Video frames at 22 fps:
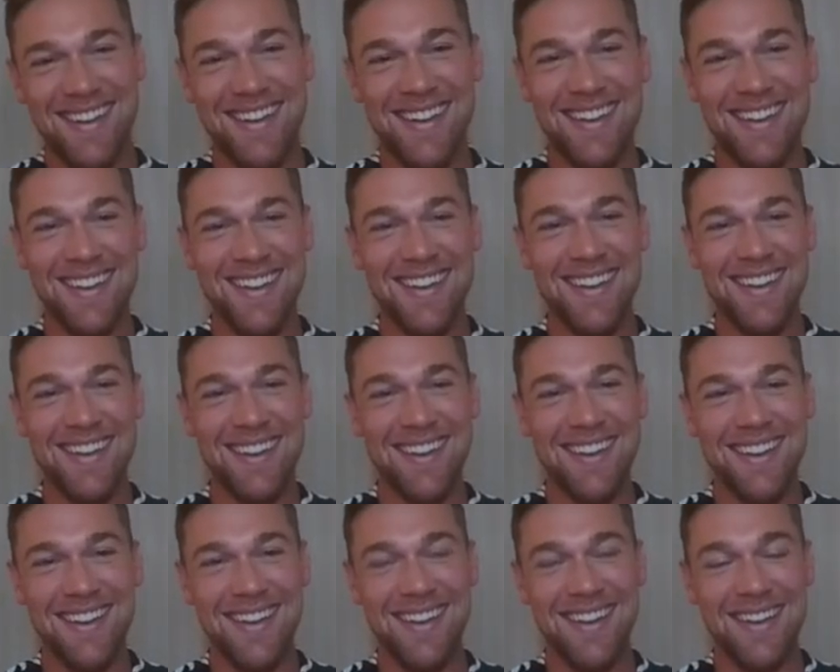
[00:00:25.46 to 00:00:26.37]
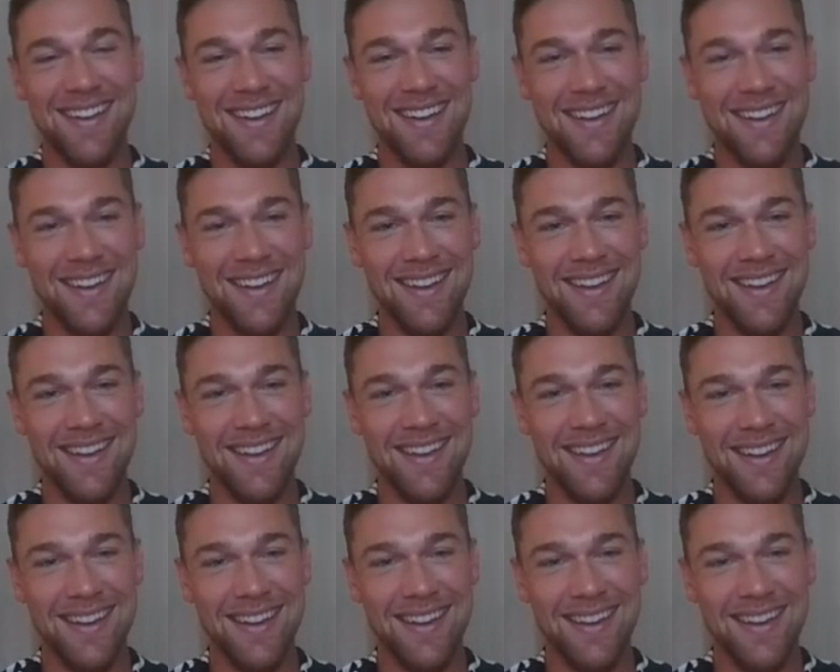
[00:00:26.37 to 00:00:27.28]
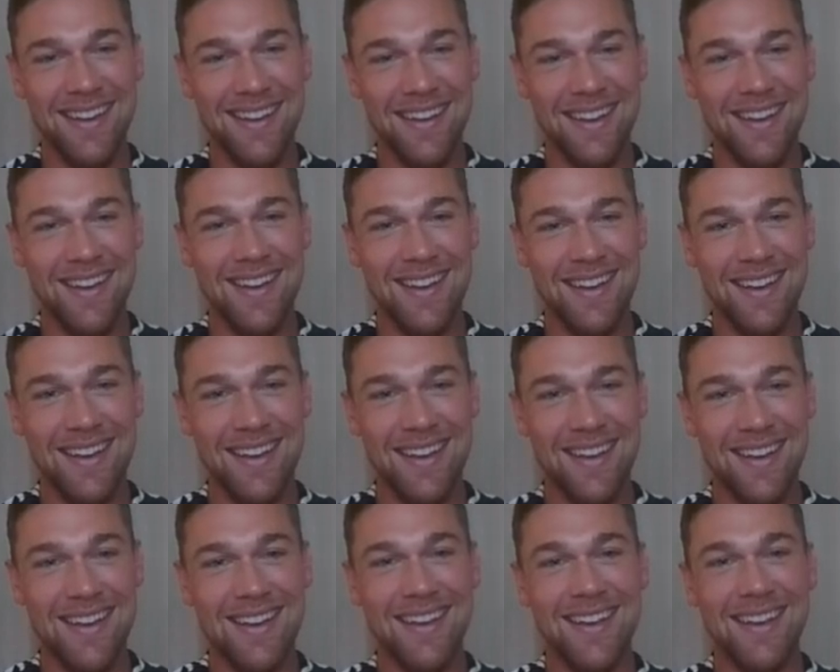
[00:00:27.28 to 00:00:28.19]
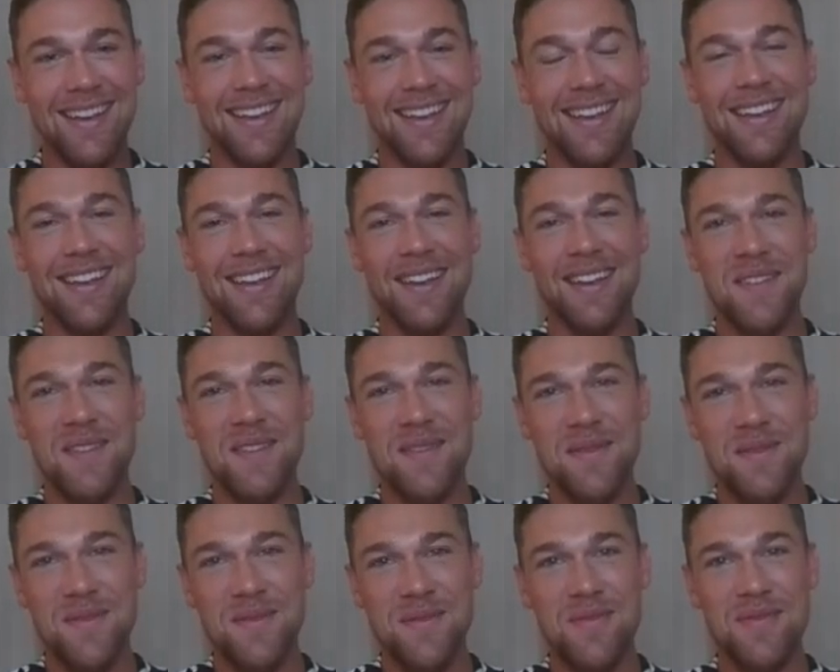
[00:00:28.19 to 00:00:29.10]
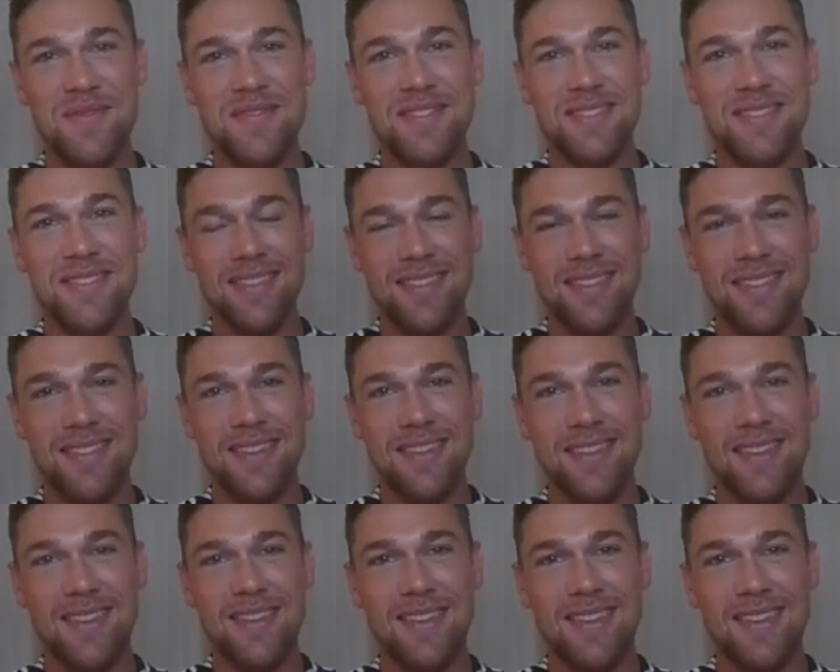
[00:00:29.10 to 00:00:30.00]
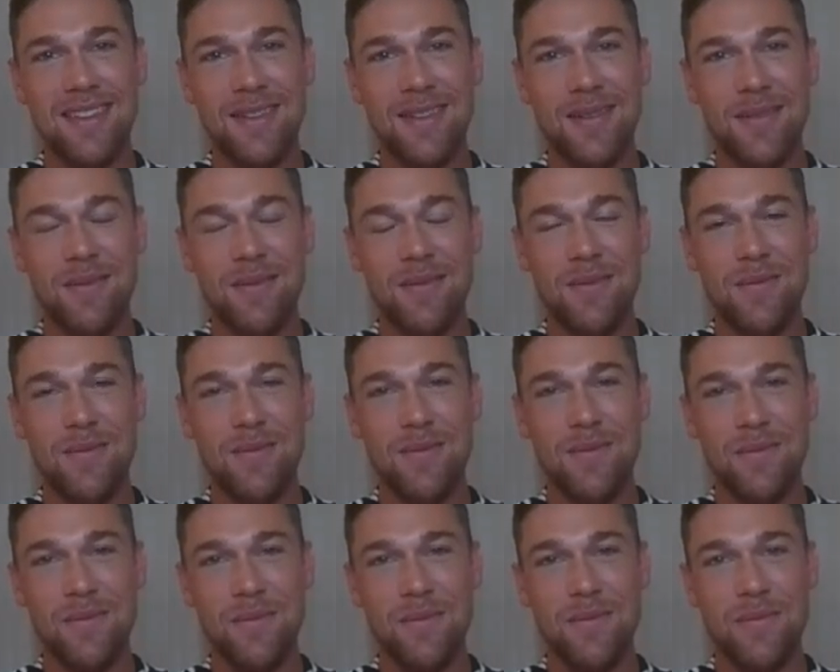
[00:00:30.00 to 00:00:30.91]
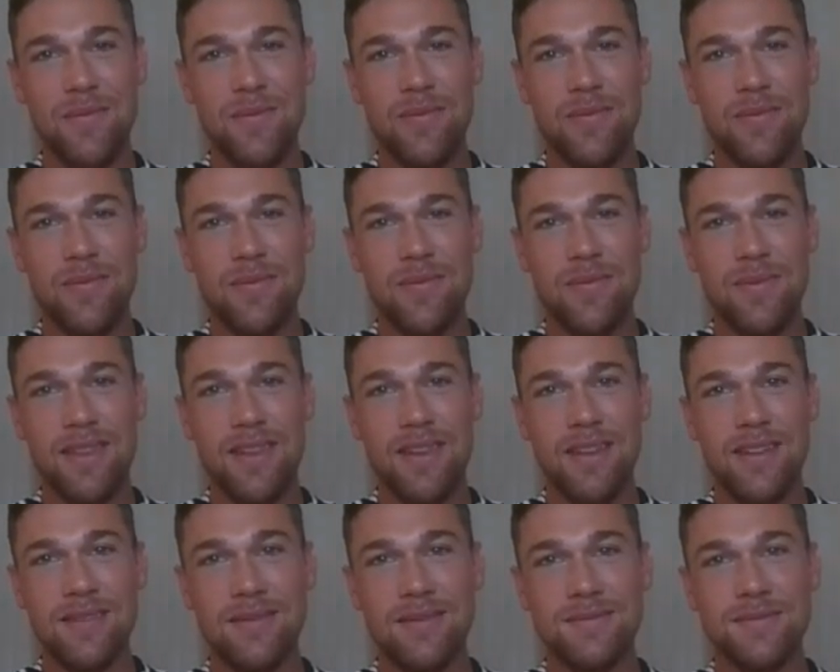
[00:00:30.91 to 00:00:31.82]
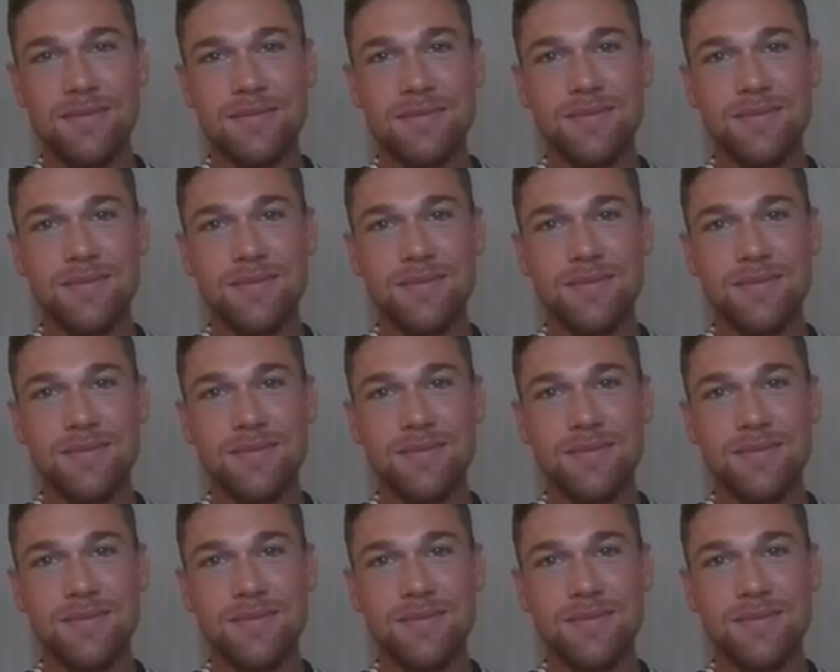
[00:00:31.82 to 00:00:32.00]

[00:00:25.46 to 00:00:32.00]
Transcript: (not speaking)